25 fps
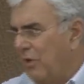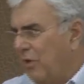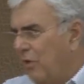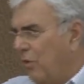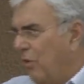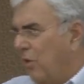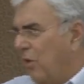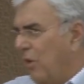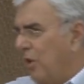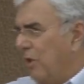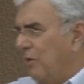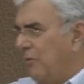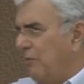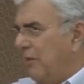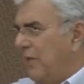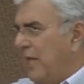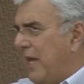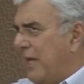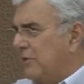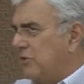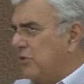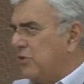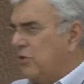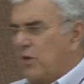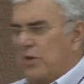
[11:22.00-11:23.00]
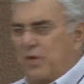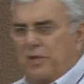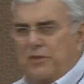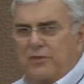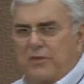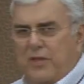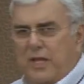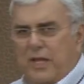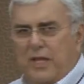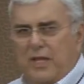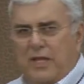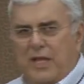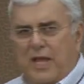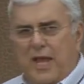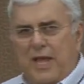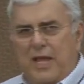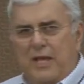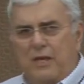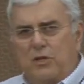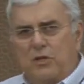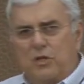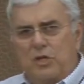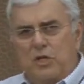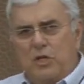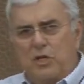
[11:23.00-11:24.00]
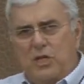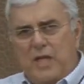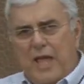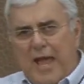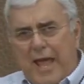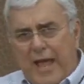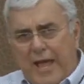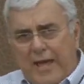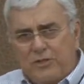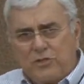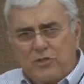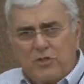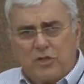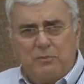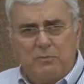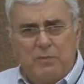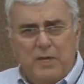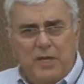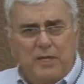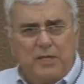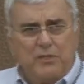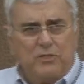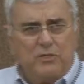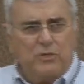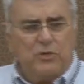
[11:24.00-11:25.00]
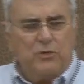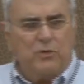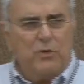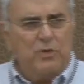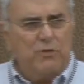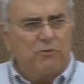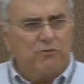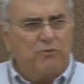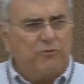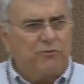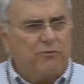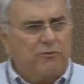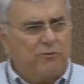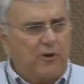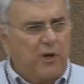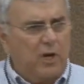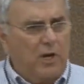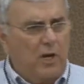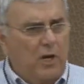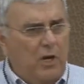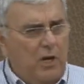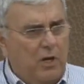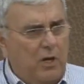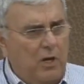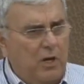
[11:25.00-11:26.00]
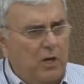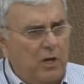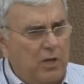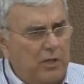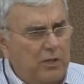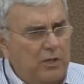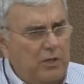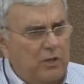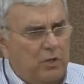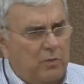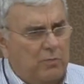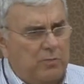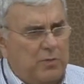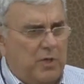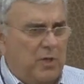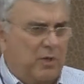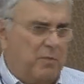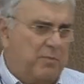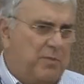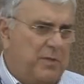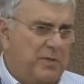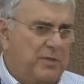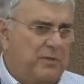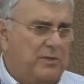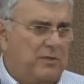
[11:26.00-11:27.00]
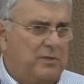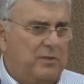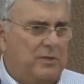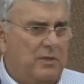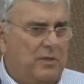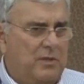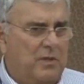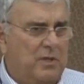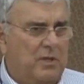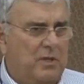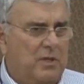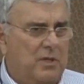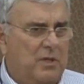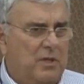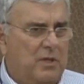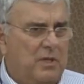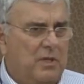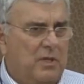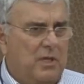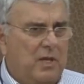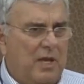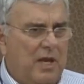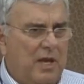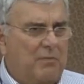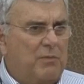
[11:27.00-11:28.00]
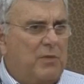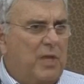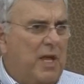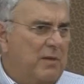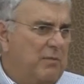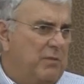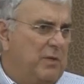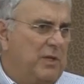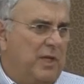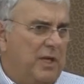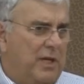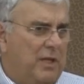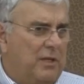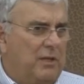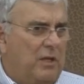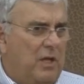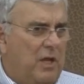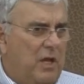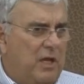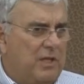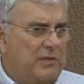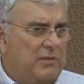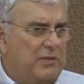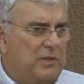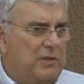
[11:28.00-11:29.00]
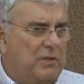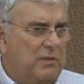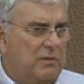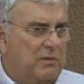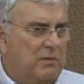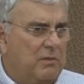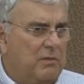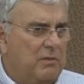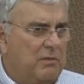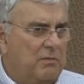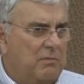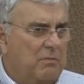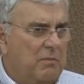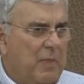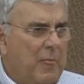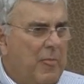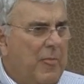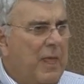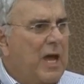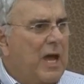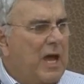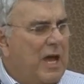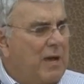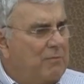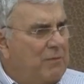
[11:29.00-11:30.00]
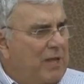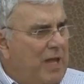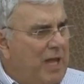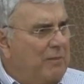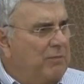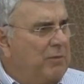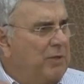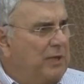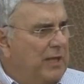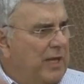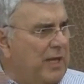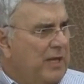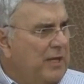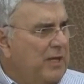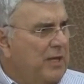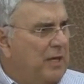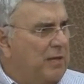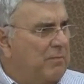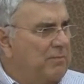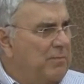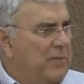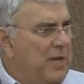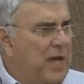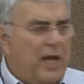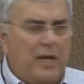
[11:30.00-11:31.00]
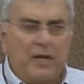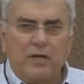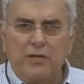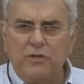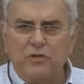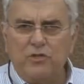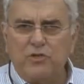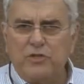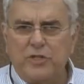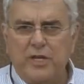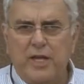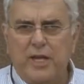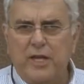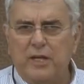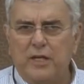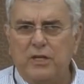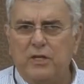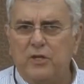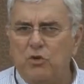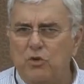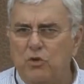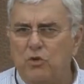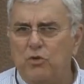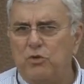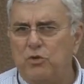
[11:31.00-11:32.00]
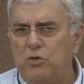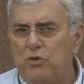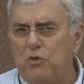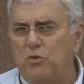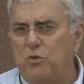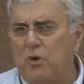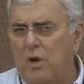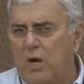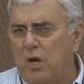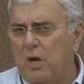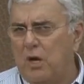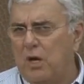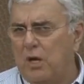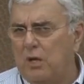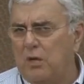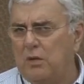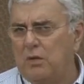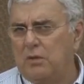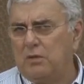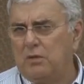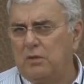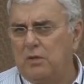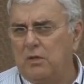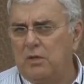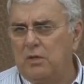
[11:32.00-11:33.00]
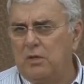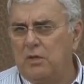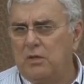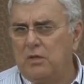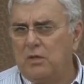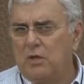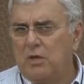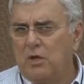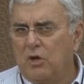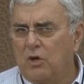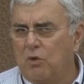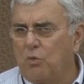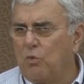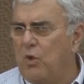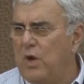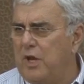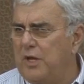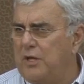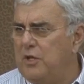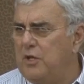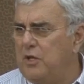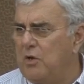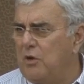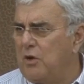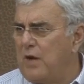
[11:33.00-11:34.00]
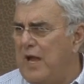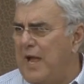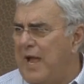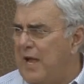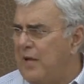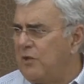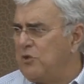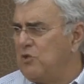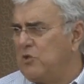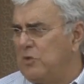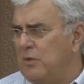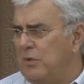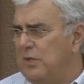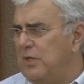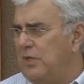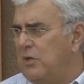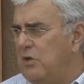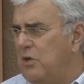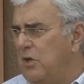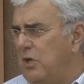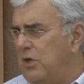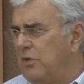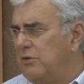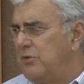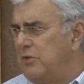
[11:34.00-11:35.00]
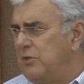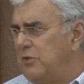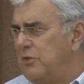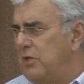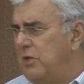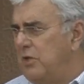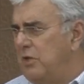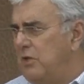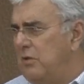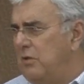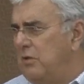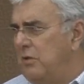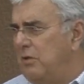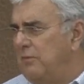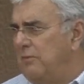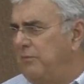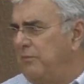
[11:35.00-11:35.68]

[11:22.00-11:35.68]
or that sort of thing, and ask me to infer your purpose, I'm liable to get lost. I'm liable to end up not understanding who you are or what you're actually called to do.